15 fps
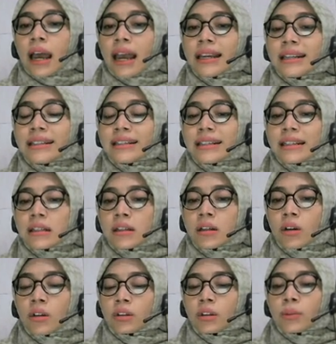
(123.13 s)
idea
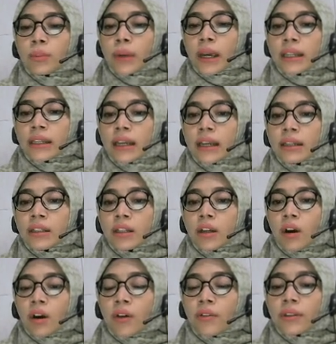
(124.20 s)
or the main idea
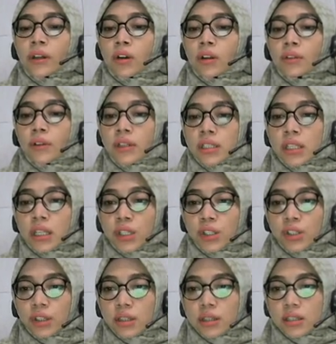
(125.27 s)
of the
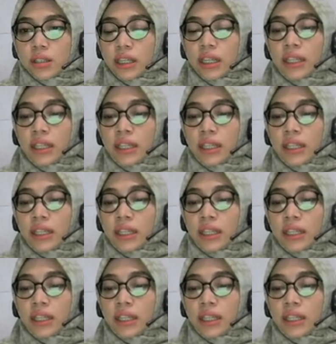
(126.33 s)
conversations.